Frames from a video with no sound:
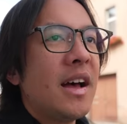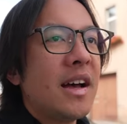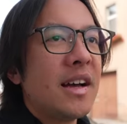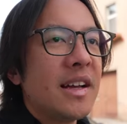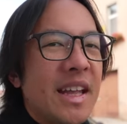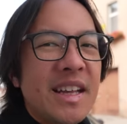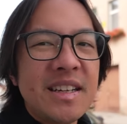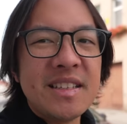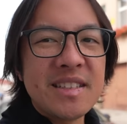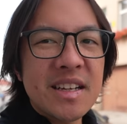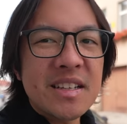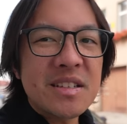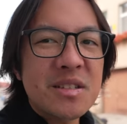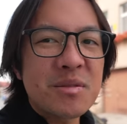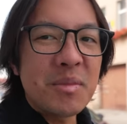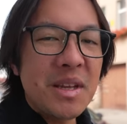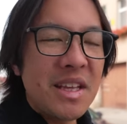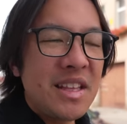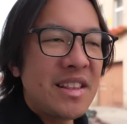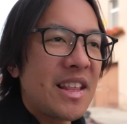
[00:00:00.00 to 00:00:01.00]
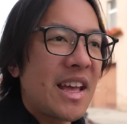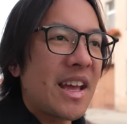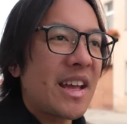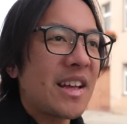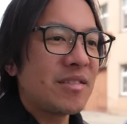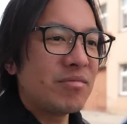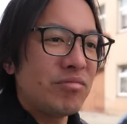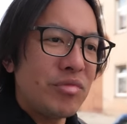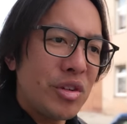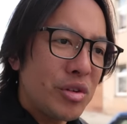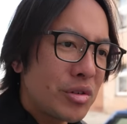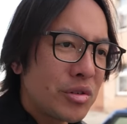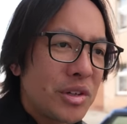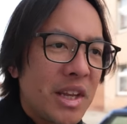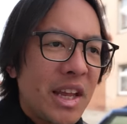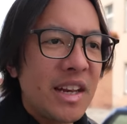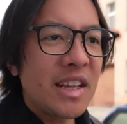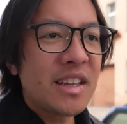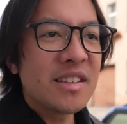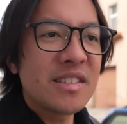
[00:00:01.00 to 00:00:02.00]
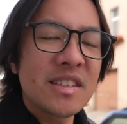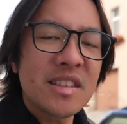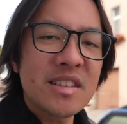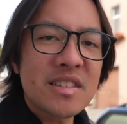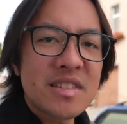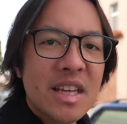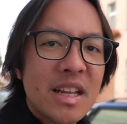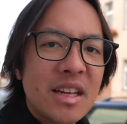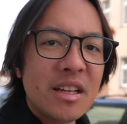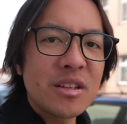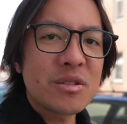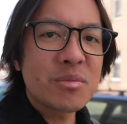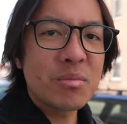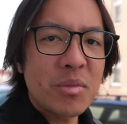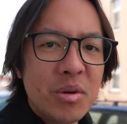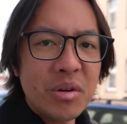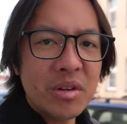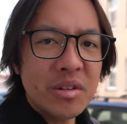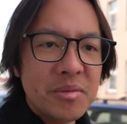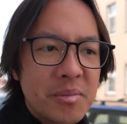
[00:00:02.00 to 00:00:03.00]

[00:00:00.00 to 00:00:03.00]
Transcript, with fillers: Uh, it does mean that you're getting into the settings more.